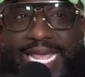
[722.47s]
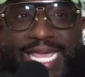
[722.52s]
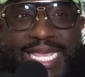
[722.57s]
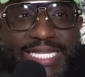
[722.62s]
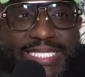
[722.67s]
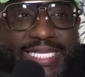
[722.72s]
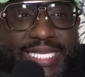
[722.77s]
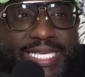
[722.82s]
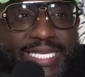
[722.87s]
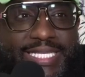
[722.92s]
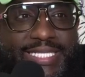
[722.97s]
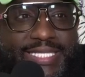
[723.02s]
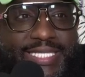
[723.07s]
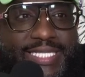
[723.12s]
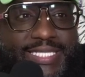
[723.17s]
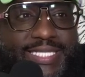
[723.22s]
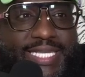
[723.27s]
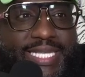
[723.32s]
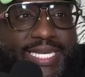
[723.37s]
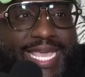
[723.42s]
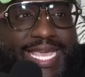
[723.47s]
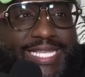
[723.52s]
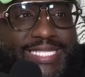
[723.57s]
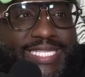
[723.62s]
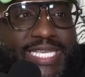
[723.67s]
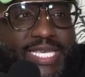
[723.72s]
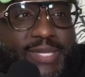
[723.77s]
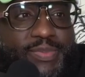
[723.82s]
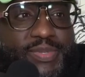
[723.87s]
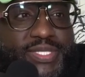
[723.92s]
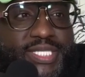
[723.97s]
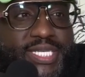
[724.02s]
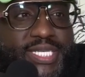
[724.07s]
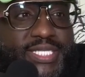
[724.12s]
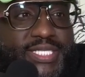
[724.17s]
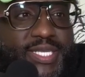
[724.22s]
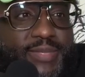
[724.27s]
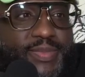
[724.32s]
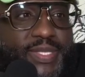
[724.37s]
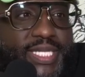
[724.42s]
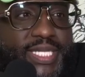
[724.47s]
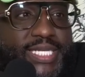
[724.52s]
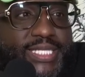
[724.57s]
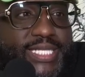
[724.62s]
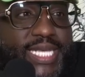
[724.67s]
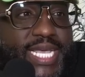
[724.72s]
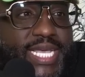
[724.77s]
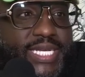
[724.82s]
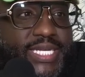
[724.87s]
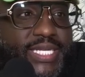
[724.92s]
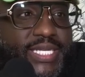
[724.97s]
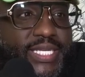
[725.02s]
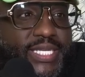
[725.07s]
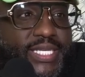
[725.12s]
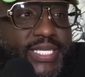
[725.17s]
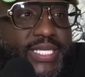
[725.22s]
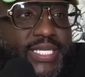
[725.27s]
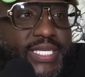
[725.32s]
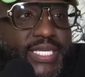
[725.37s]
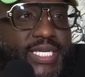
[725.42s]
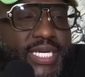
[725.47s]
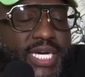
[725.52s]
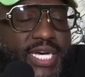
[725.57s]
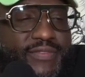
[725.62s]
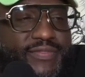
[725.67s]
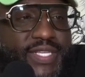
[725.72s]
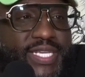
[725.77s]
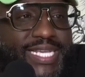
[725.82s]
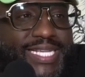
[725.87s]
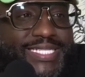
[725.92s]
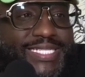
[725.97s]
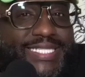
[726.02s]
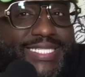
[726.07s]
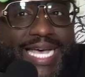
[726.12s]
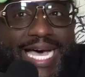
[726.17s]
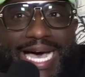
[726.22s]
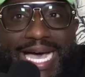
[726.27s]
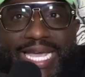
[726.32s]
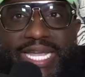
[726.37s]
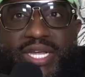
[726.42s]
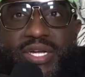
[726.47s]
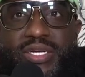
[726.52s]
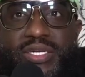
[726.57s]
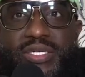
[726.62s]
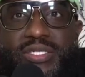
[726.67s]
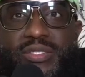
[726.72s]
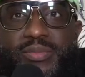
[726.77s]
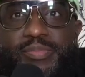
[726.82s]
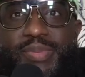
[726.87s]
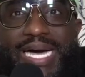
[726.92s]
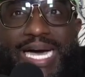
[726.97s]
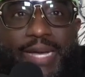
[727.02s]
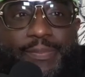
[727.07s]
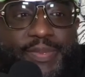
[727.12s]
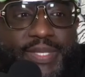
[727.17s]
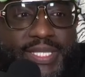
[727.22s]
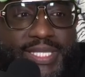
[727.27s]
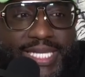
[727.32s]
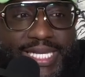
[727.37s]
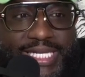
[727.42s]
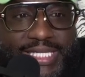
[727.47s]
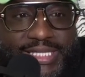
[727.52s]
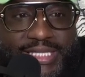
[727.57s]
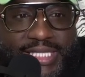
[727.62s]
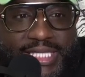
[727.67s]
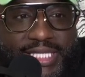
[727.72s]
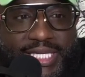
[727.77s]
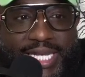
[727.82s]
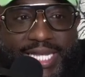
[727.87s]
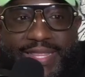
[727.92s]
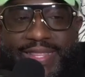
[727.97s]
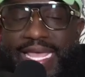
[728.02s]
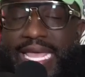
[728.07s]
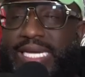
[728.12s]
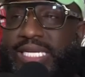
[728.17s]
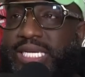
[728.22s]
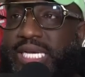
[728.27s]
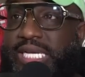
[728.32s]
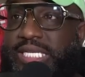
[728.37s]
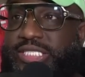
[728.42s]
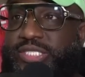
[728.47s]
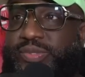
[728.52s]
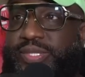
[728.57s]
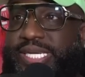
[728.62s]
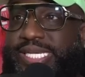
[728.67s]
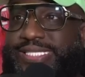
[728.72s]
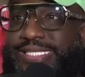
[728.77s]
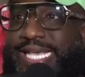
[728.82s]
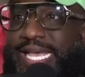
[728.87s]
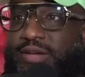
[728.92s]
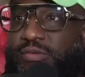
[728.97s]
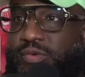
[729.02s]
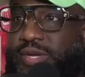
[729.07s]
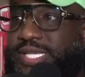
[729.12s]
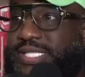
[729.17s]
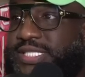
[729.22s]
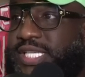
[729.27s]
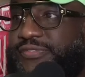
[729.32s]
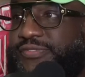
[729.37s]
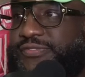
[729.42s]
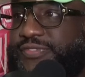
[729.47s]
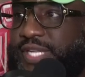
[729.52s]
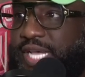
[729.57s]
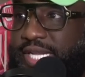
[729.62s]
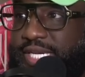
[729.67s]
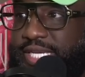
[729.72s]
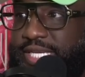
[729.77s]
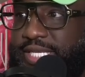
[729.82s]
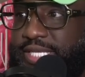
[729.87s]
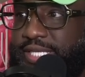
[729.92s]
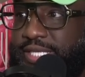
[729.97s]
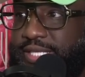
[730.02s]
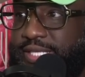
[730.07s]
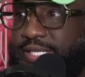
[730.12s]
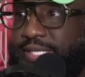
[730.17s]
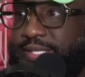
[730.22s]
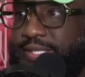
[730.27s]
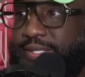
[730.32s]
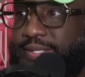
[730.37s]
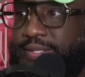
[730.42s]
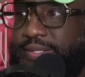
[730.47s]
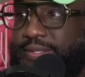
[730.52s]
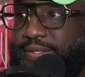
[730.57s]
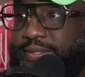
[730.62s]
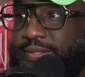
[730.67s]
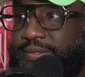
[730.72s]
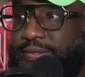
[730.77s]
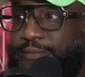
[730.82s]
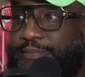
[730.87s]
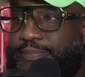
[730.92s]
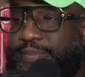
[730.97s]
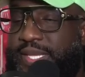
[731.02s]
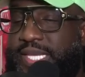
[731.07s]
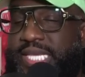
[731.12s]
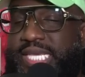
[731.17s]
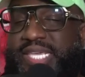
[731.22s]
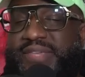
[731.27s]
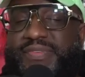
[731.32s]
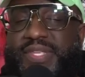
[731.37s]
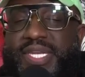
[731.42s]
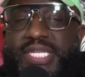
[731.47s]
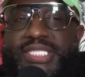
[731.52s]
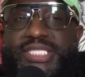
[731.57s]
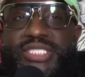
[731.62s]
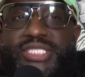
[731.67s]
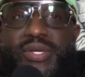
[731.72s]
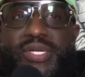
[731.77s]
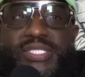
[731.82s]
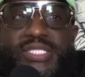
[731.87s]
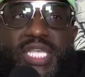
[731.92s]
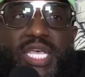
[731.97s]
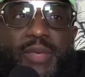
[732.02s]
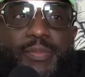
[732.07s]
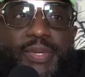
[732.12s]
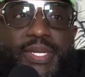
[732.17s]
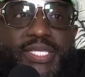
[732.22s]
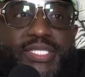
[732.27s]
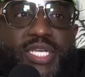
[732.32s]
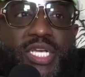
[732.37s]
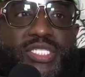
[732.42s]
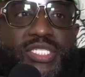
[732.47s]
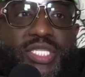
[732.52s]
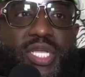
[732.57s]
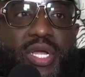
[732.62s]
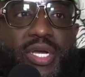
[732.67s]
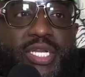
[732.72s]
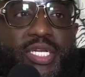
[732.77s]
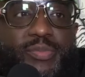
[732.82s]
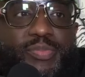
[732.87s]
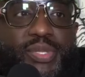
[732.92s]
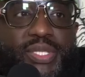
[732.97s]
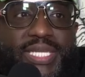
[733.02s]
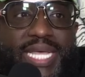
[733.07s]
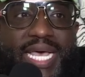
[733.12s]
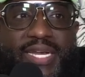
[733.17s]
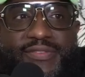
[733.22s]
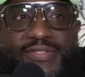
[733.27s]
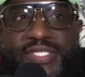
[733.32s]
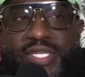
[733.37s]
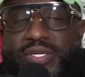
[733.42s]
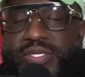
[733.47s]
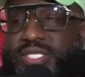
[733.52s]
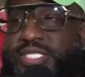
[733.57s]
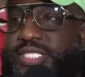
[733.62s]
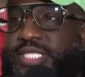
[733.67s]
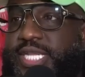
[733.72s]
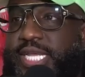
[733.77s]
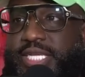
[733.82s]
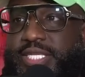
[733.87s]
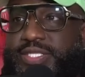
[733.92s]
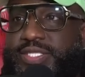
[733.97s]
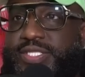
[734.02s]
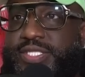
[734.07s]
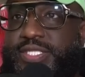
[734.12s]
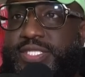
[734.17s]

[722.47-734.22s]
16 to 18%? Something like that? Of the entire population in that country is at risk of flooding? Even insurance companies are starting to pull out of certain states.